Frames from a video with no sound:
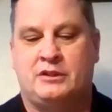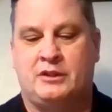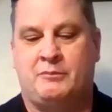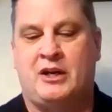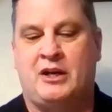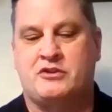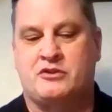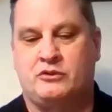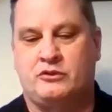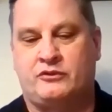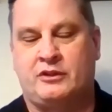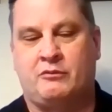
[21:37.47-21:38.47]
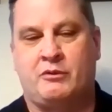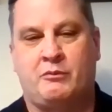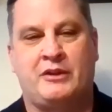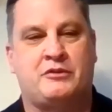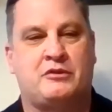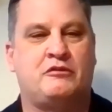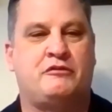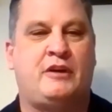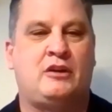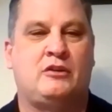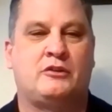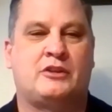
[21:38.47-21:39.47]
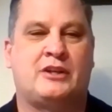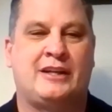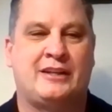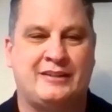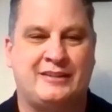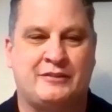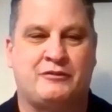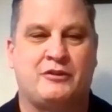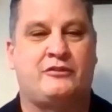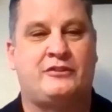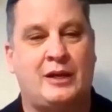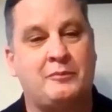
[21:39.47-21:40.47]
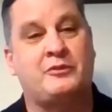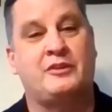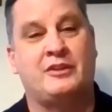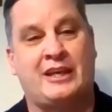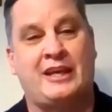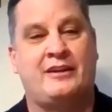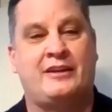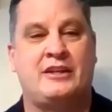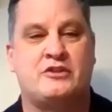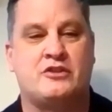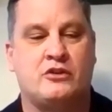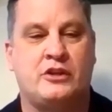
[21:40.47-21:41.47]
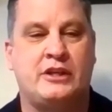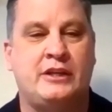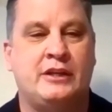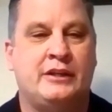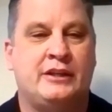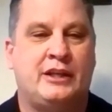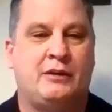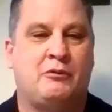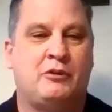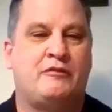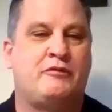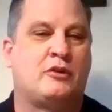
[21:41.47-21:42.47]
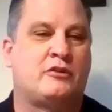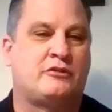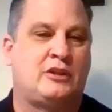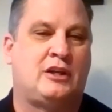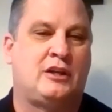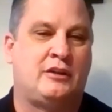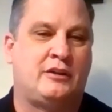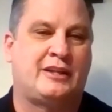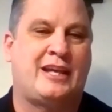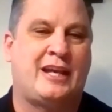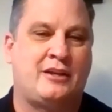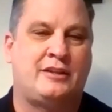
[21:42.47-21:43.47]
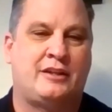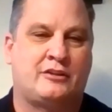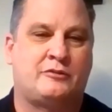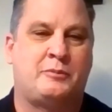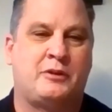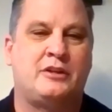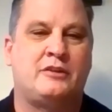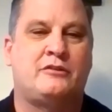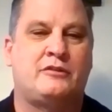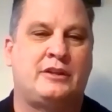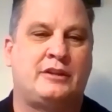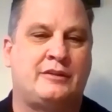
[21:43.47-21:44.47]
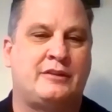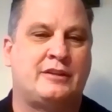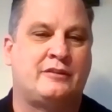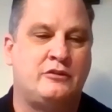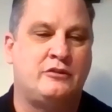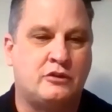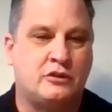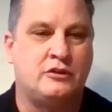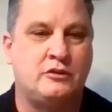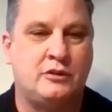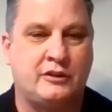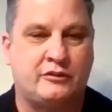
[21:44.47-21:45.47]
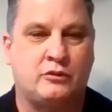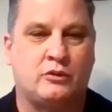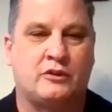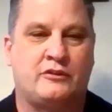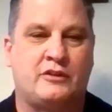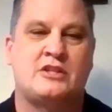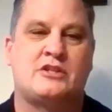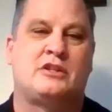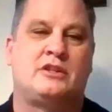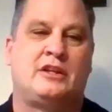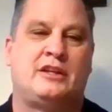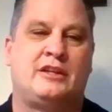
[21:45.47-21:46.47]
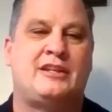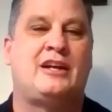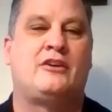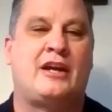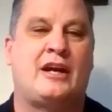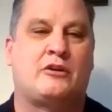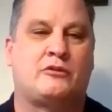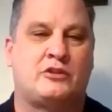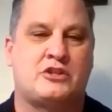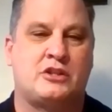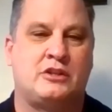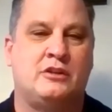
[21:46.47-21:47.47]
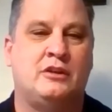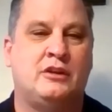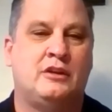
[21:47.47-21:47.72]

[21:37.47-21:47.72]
modules that we went through, followed kind of the different steps in the candidate journey, and really focused on the candidate experience and the things that you can do as an organization and in talent acquisition